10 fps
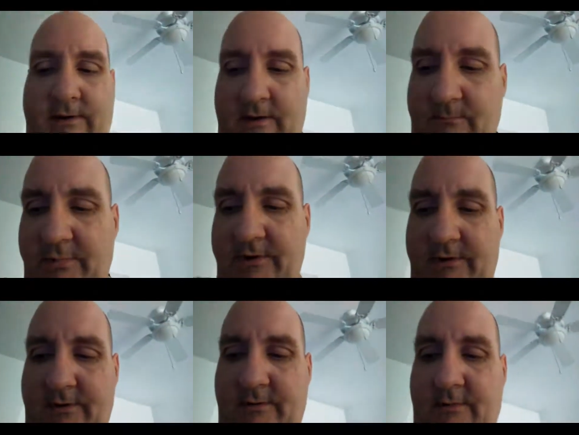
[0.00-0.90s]
can
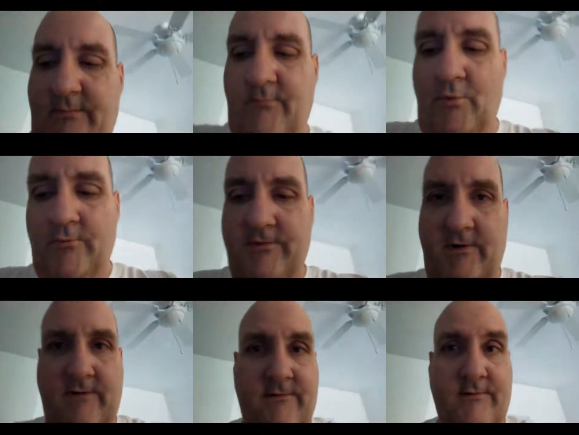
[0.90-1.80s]
be more
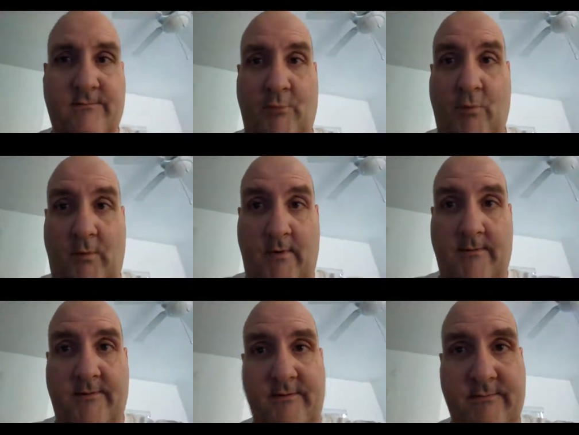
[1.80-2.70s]
tannish, more
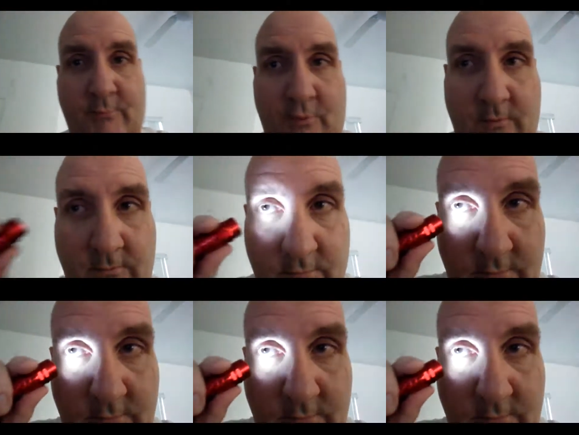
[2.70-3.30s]
whitish, more